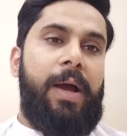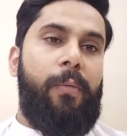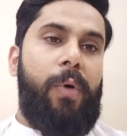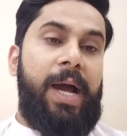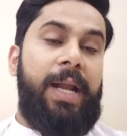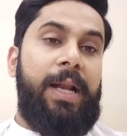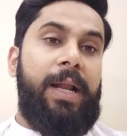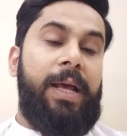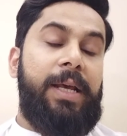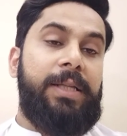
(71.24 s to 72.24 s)
while
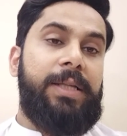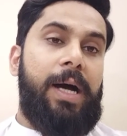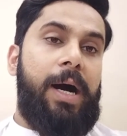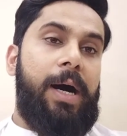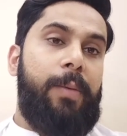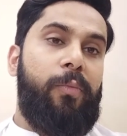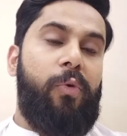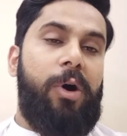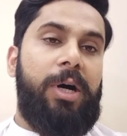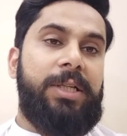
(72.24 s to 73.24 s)
his arm
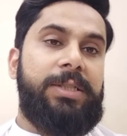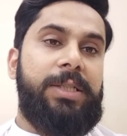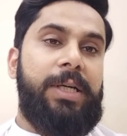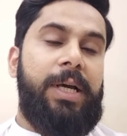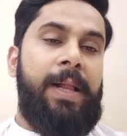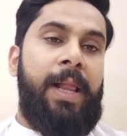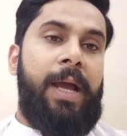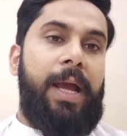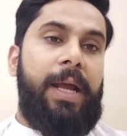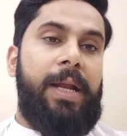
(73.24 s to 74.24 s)
was
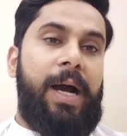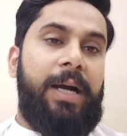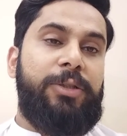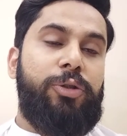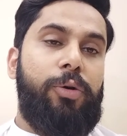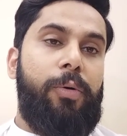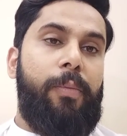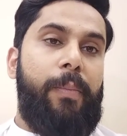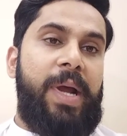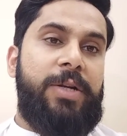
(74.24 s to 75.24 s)
in
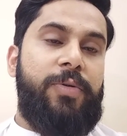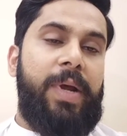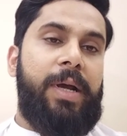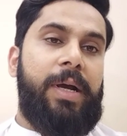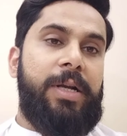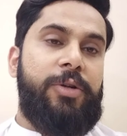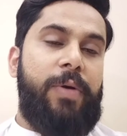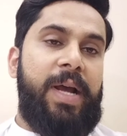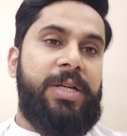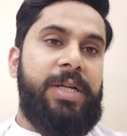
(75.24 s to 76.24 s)
isometric
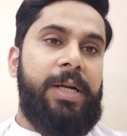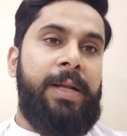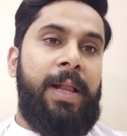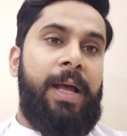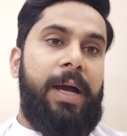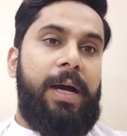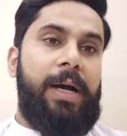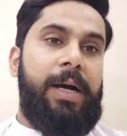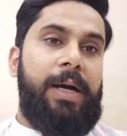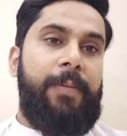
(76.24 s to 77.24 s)
contraction.
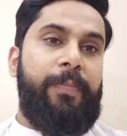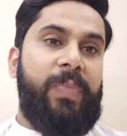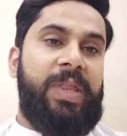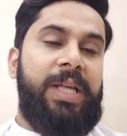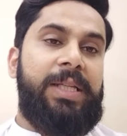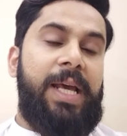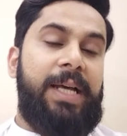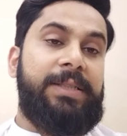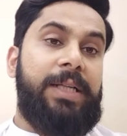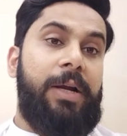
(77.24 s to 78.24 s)
This
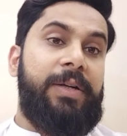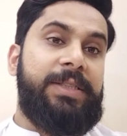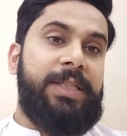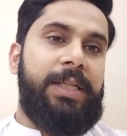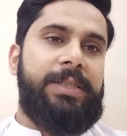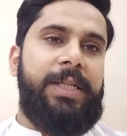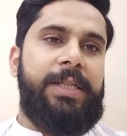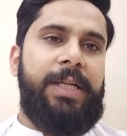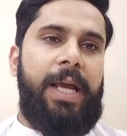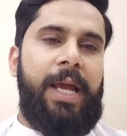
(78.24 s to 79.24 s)
has
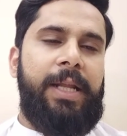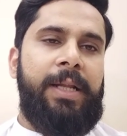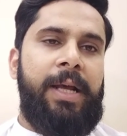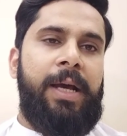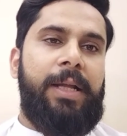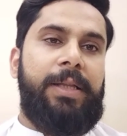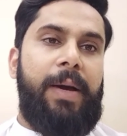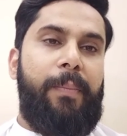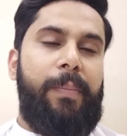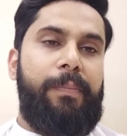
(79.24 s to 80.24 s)
resulted in
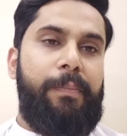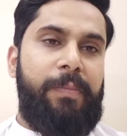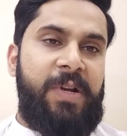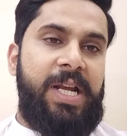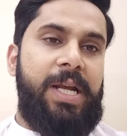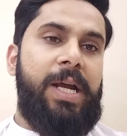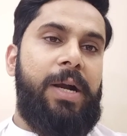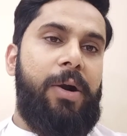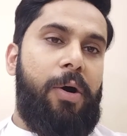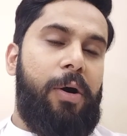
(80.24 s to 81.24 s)
the
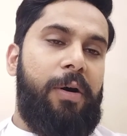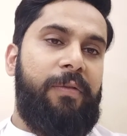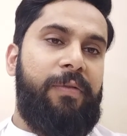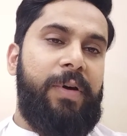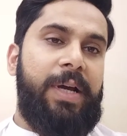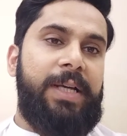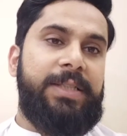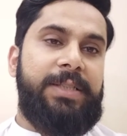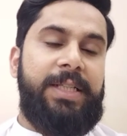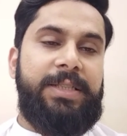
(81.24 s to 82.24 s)
tear of
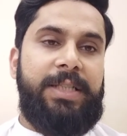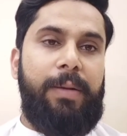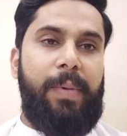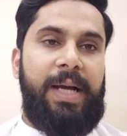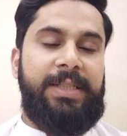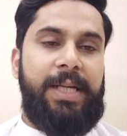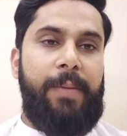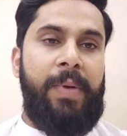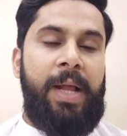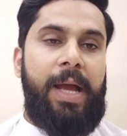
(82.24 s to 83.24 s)
his distal
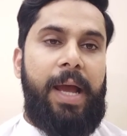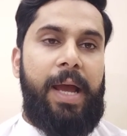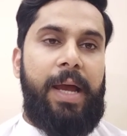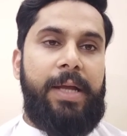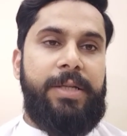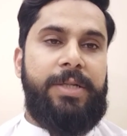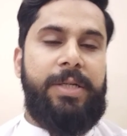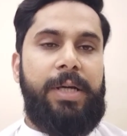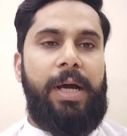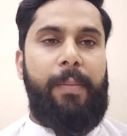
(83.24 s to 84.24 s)
bicep. And
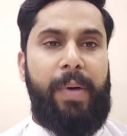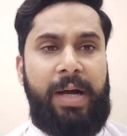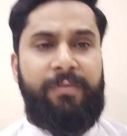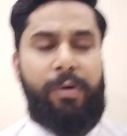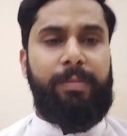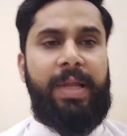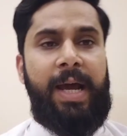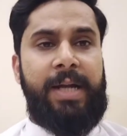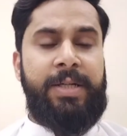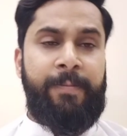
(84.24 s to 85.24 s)
apart from
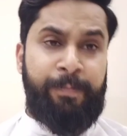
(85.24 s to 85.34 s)
that,